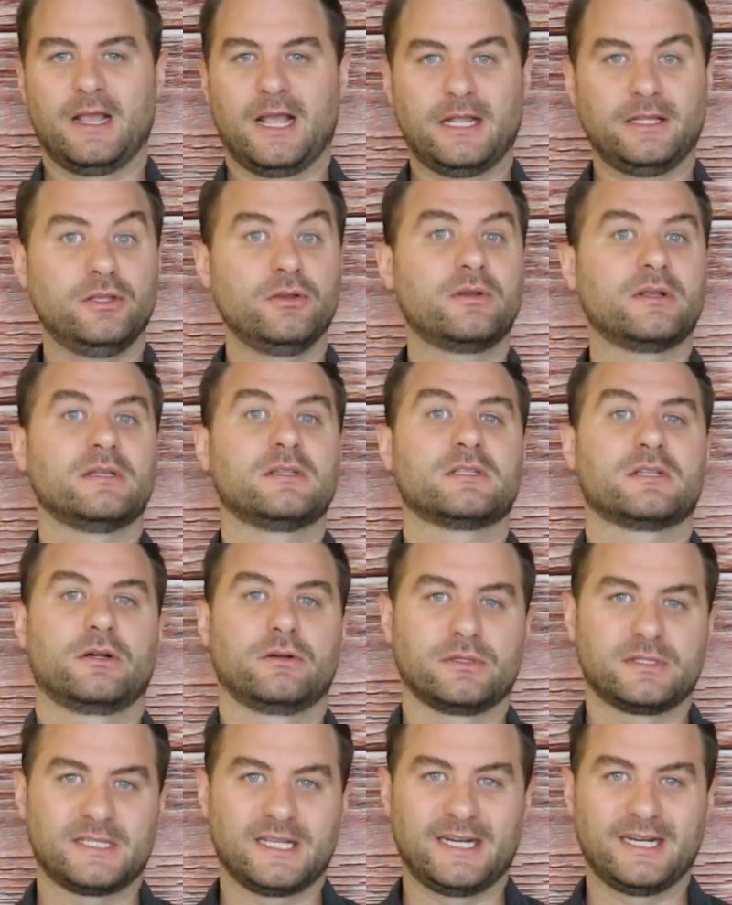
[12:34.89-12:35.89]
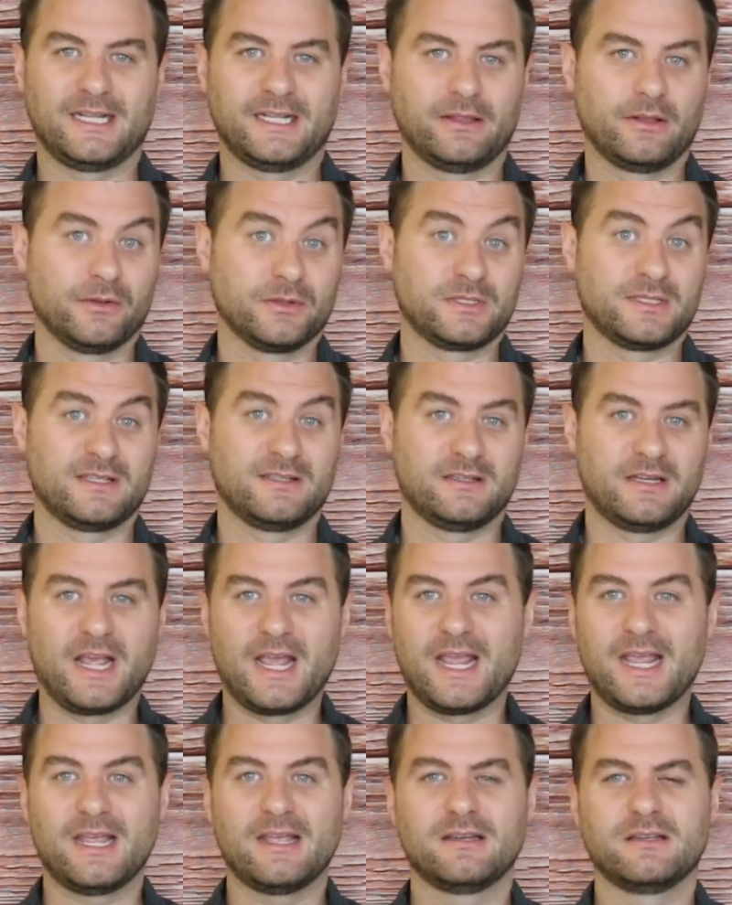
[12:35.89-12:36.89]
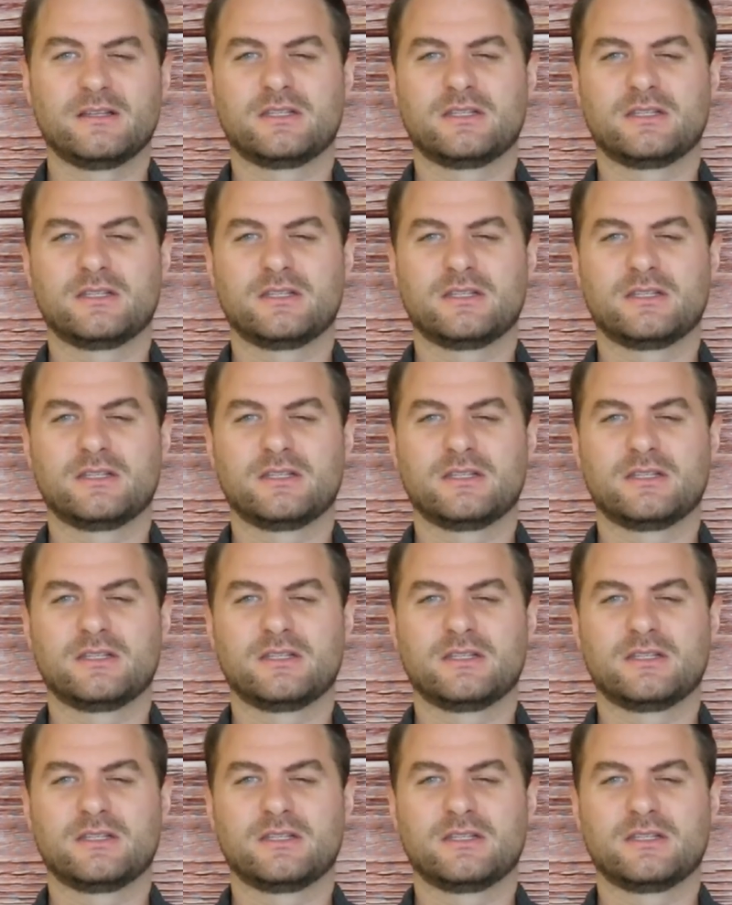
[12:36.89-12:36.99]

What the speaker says: and you can start sending those today